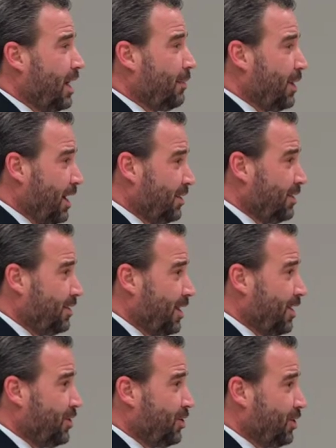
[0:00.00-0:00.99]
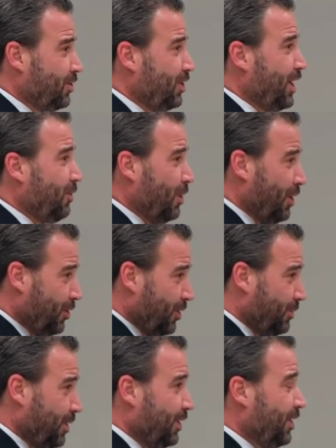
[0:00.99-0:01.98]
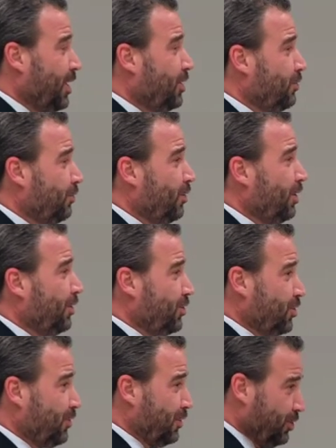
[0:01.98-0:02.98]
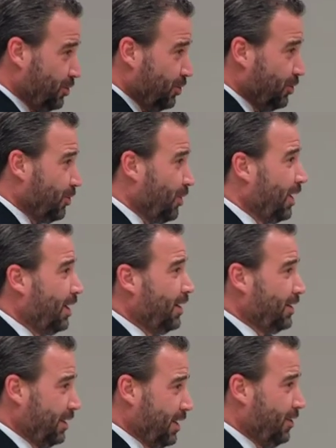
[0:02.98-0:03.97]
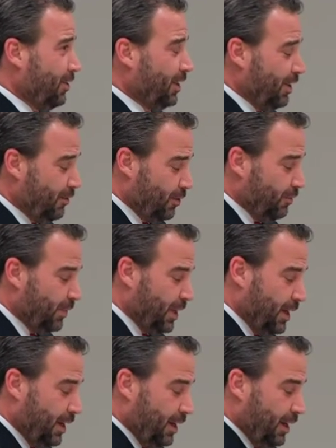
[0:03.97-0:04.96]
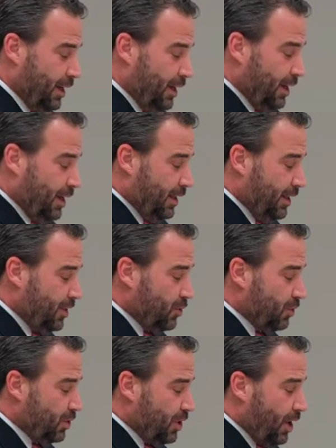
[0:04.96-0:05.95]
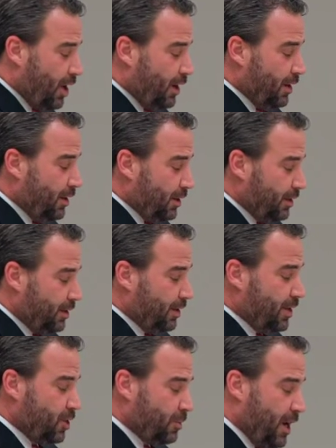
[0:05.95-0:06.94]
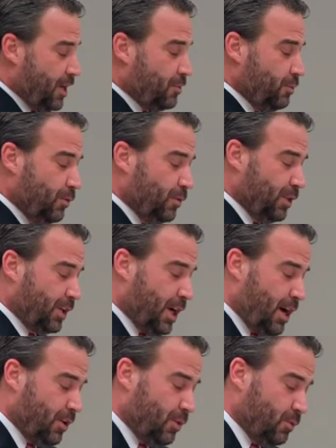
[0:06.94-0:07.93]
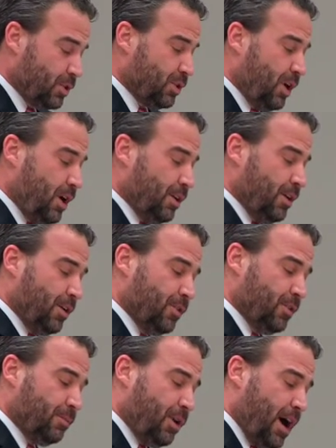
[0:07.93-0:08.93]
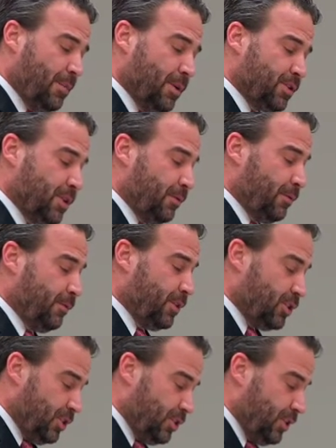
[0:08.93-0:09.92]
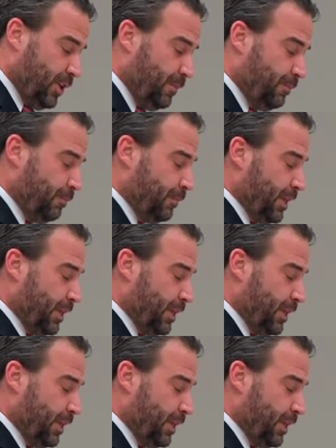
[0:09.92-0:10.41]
Tom Constantine is here today. Welcome, and thank you for all the service you do on the county level. This was done, the dispatch move to the county was done under the promise of efficiency,